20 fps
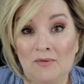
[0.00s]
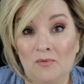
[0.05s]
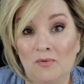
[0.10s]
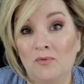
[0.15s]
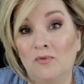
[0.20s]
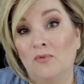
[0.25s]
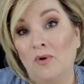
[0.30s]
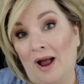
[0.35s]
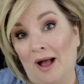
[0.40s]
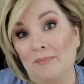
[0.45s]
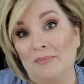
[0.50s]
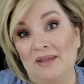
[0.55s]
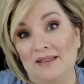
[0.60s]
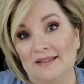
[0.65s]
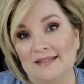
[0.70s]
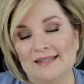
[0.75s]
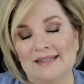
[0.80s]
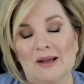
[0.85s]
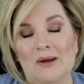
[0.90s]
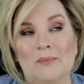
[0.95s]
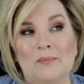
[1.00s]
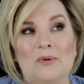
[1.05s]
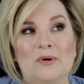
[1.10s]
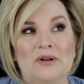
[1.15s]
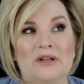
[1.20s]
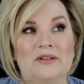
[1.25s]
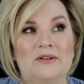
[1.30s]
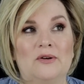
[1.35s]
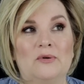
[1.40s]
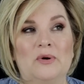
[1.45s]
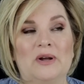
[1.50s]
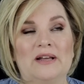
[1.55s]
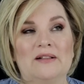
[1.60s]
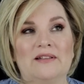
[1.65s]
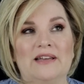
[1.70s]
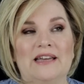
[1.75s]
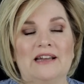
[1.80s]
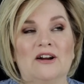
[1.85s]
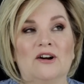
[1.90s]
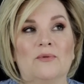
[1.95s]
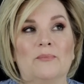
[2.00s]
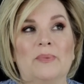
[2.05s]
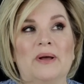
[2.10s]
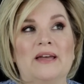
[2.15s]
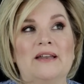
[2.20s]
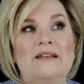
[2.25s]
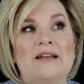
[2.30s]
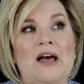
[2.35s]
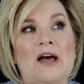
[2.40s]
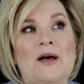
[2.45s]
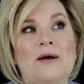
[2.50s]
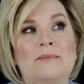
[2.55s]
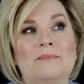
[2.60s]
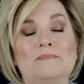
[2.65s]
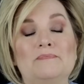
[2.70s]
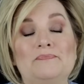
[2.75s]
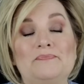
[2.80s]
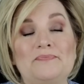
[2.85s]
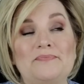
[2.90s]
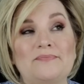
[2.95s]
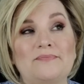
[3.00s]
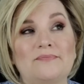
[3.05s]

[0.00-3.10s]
wrapping this up pretty quickly here, but um,